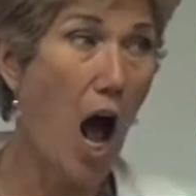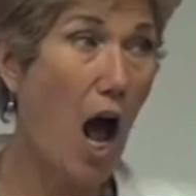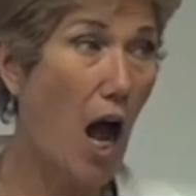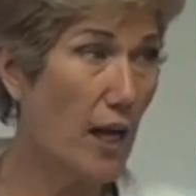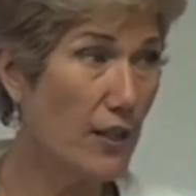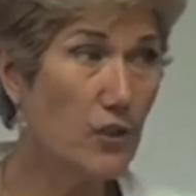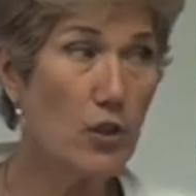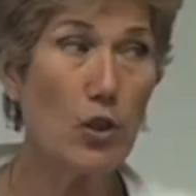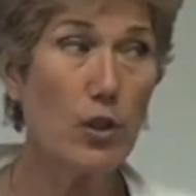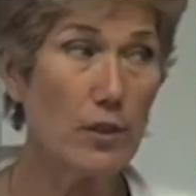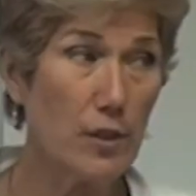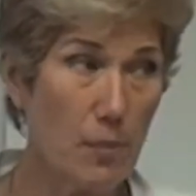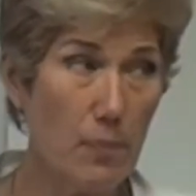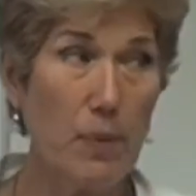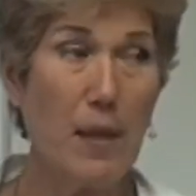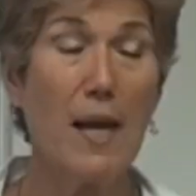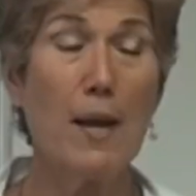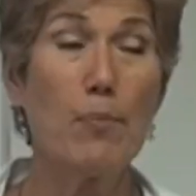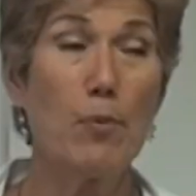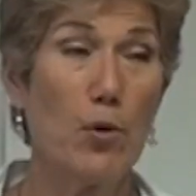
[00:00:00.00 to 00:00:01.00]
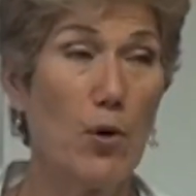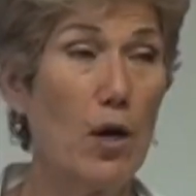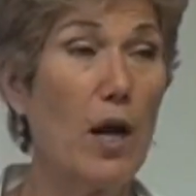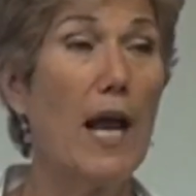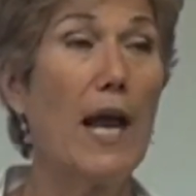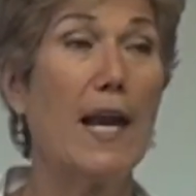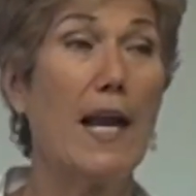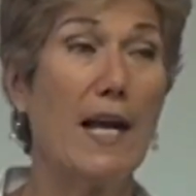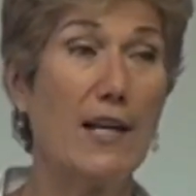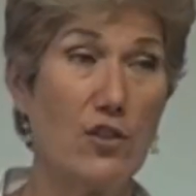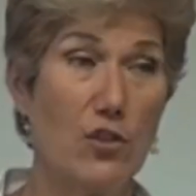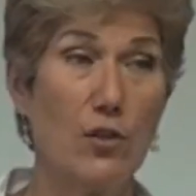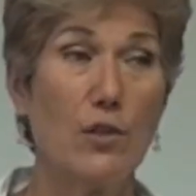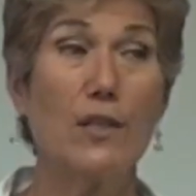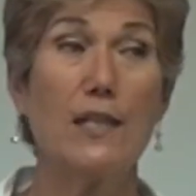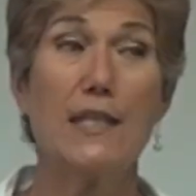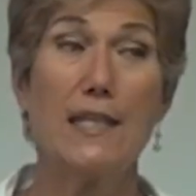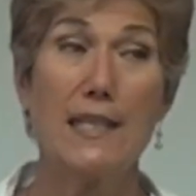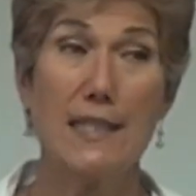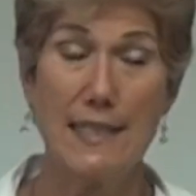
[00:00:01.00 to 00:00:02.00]
I took the paper and I
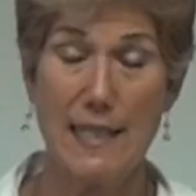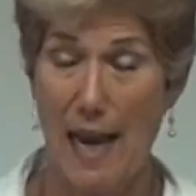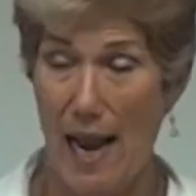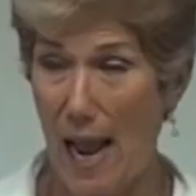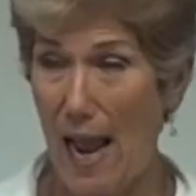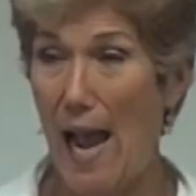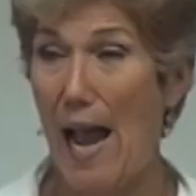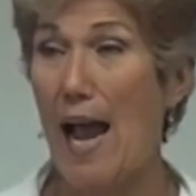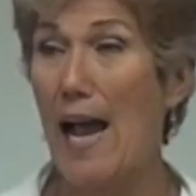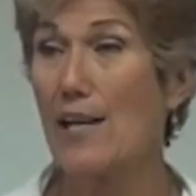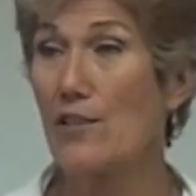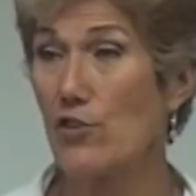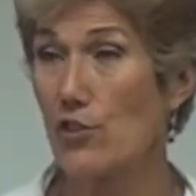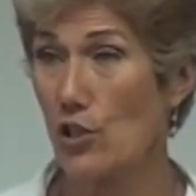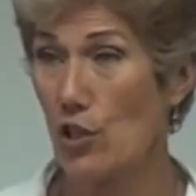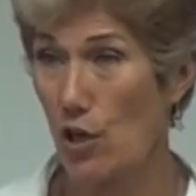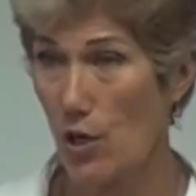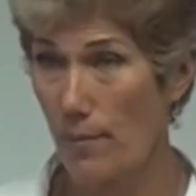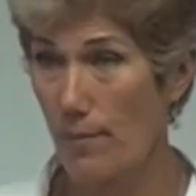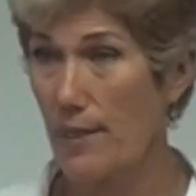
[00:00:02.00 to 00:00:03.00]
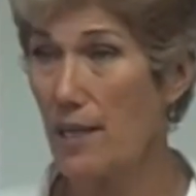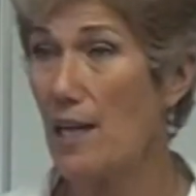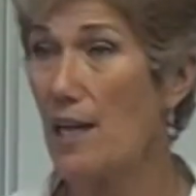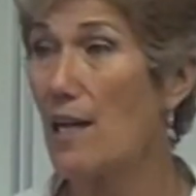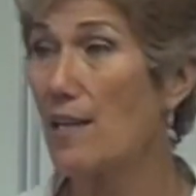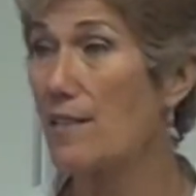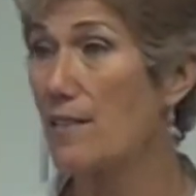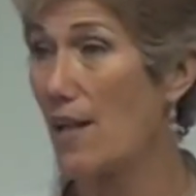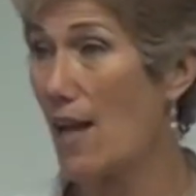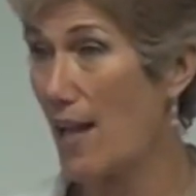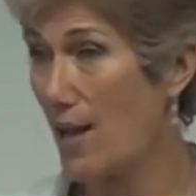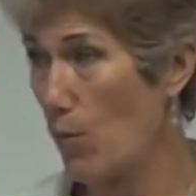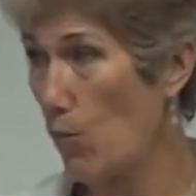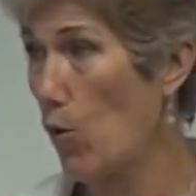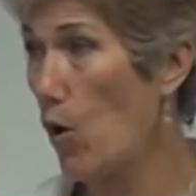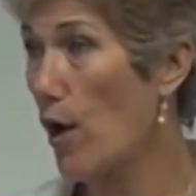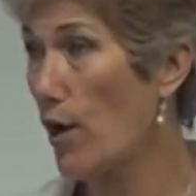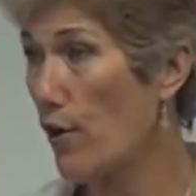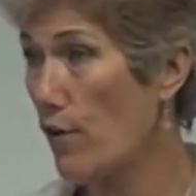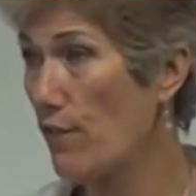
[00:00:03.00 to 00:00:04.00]
turned it into ash and carbon dioxide and
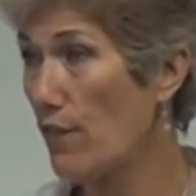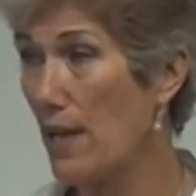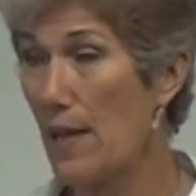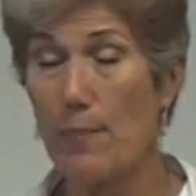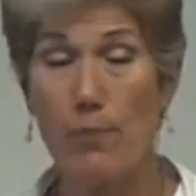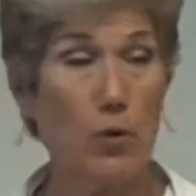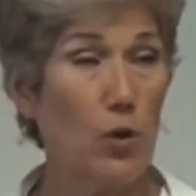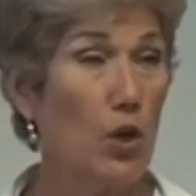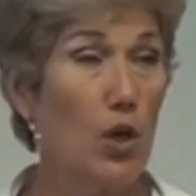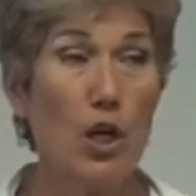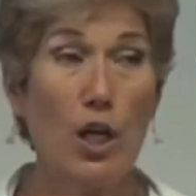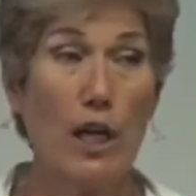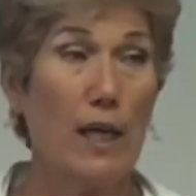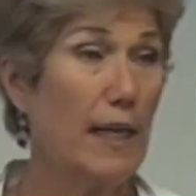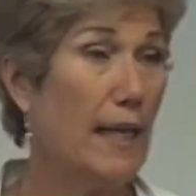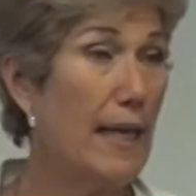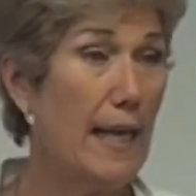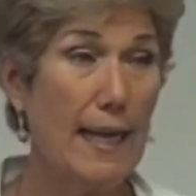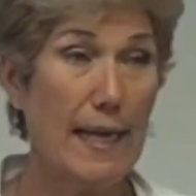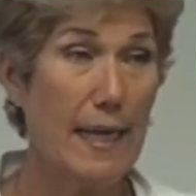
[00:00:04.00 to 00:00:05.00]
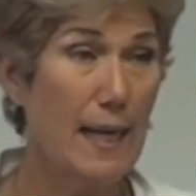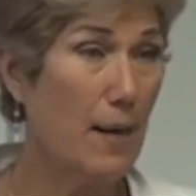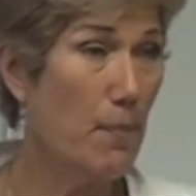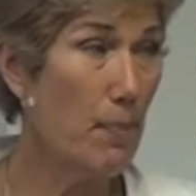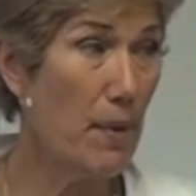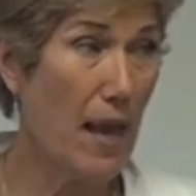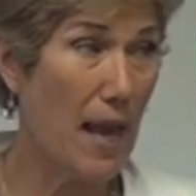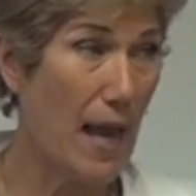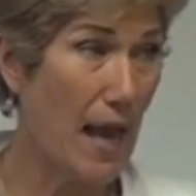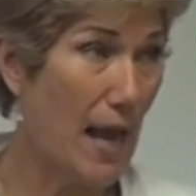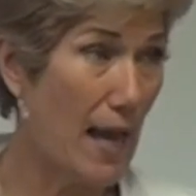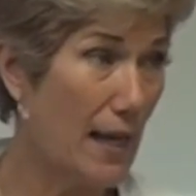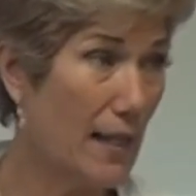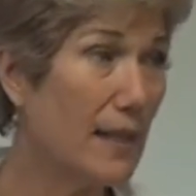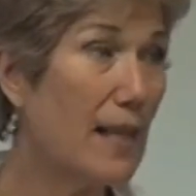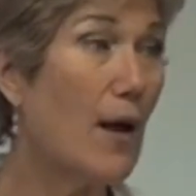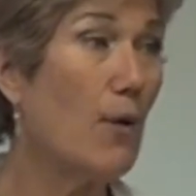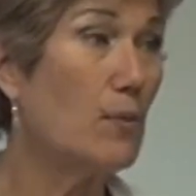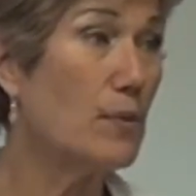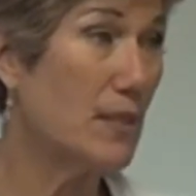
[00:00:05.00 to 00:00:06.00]
water vapor. Can't get it
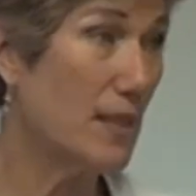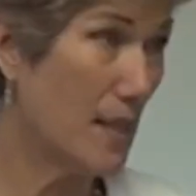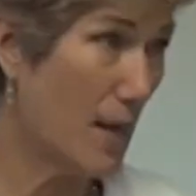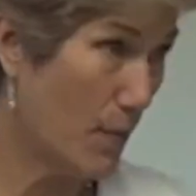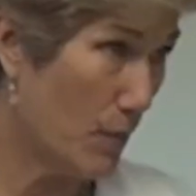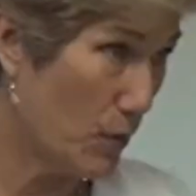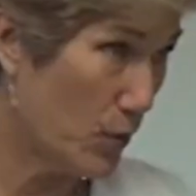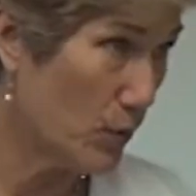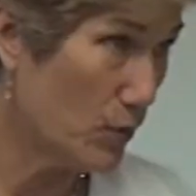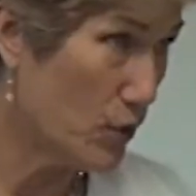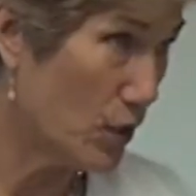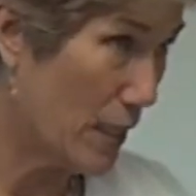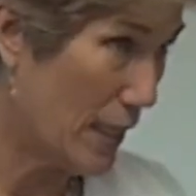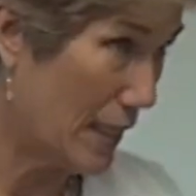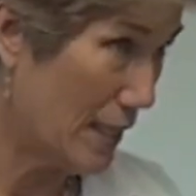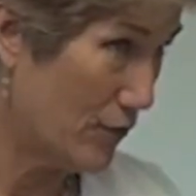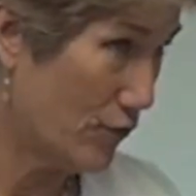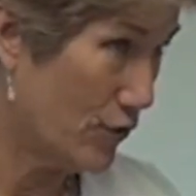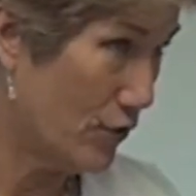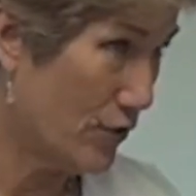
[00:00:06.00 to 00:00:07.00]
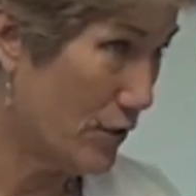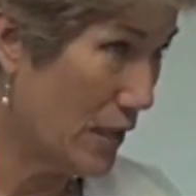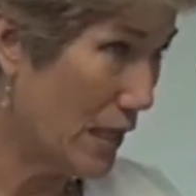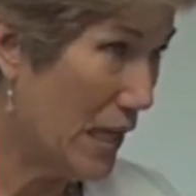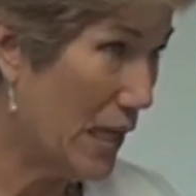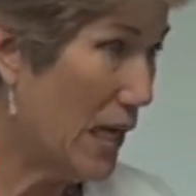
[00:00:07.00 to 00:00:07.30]
back. That was a chemical change.